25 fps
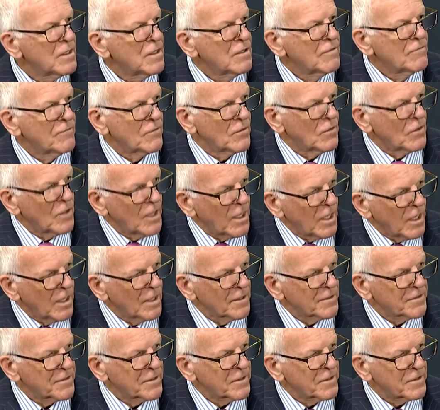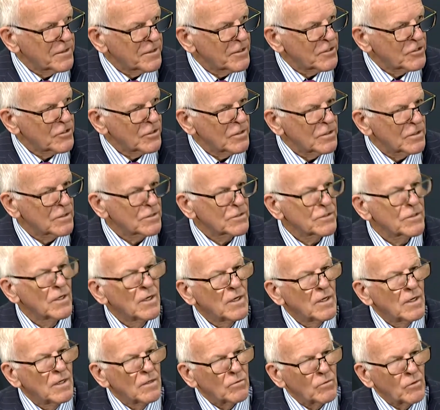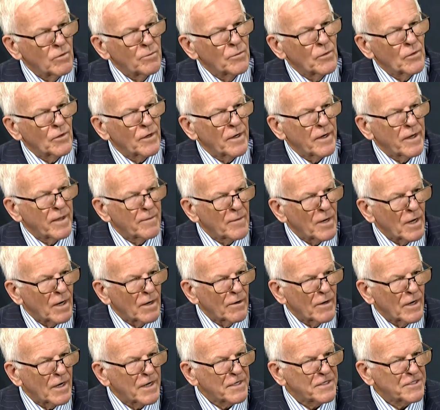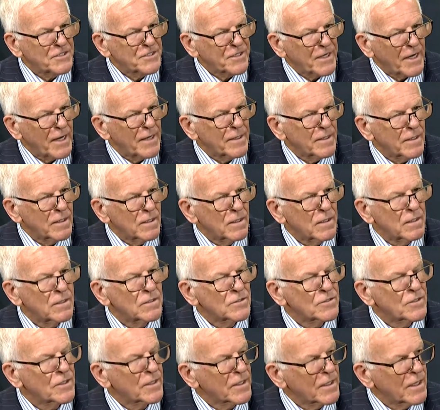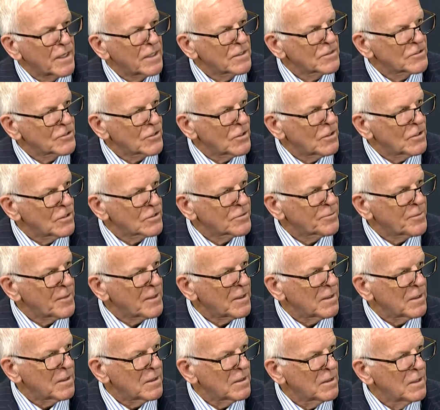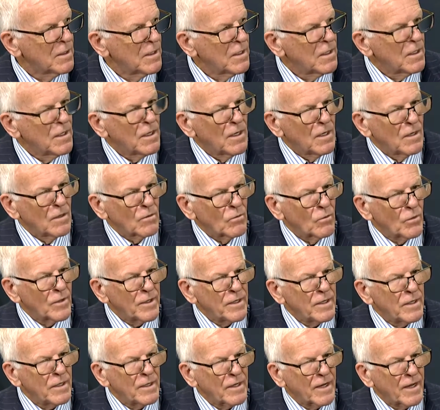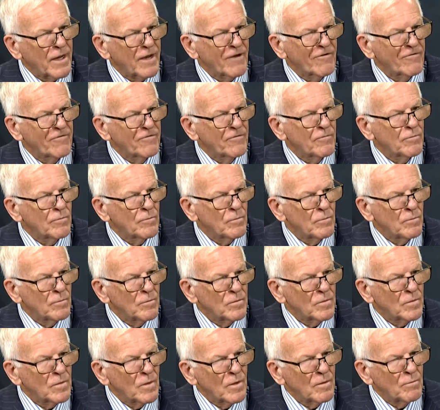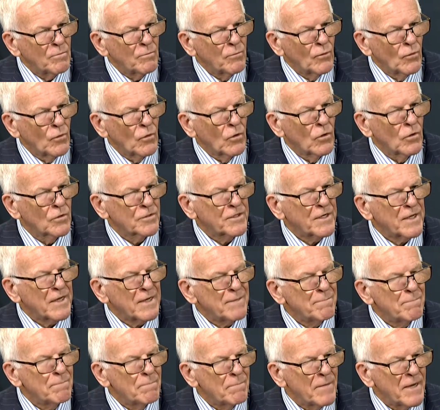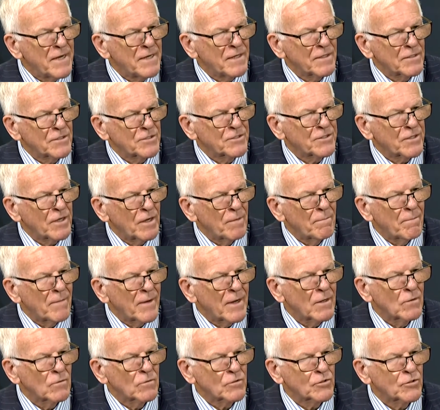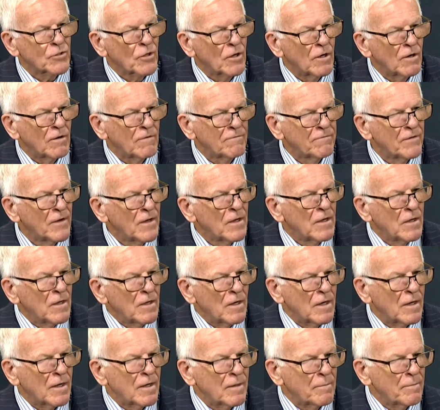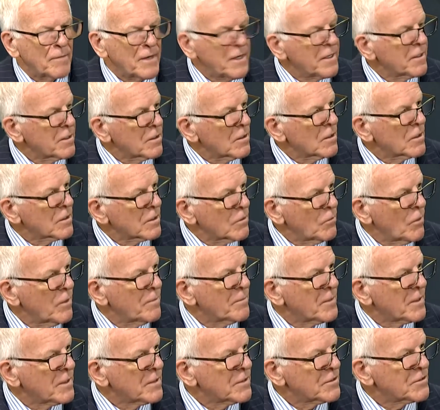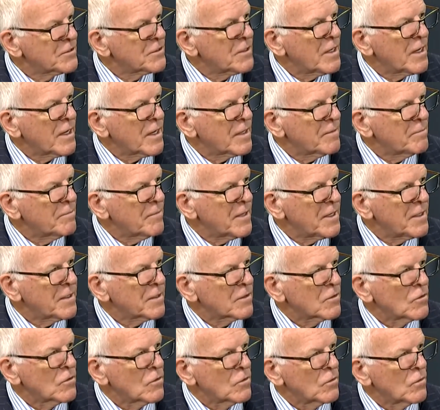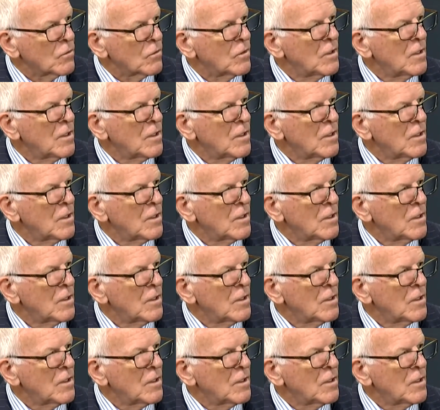for heart conditions. We put an MRI scanner into the cancer hospital. We have brought immense amounts of medical equipment and medical